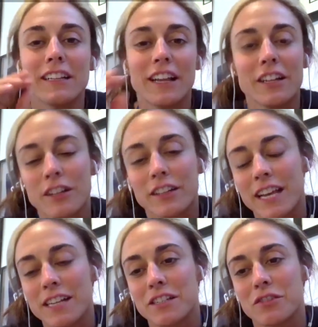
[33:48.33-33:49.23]

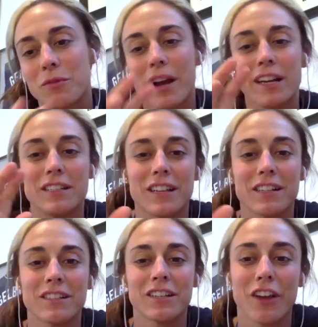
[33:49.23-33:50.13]
Kasey's right. It
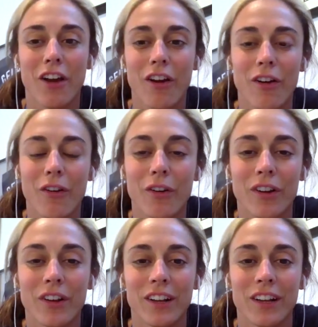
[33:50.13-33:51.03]
doesn't go,
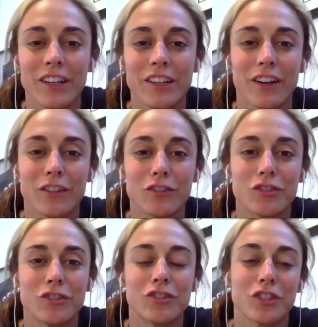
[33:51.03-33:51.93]

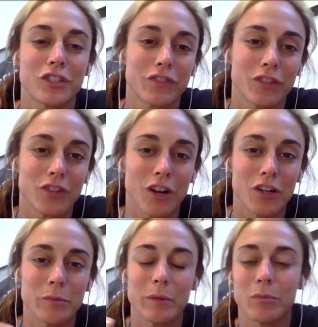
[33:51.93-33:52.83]
just for
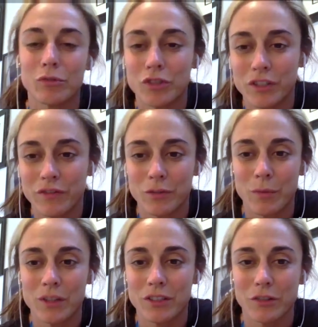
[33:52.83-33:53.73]
large people, just for
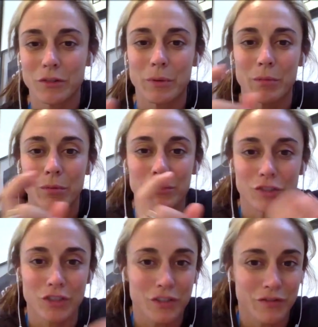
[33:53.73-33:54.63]
muscular people,
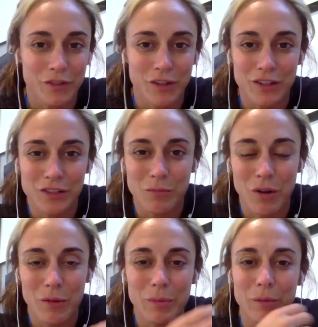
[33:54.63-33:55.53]
just for
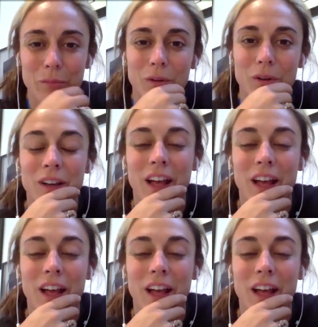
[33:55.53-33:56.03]
small people.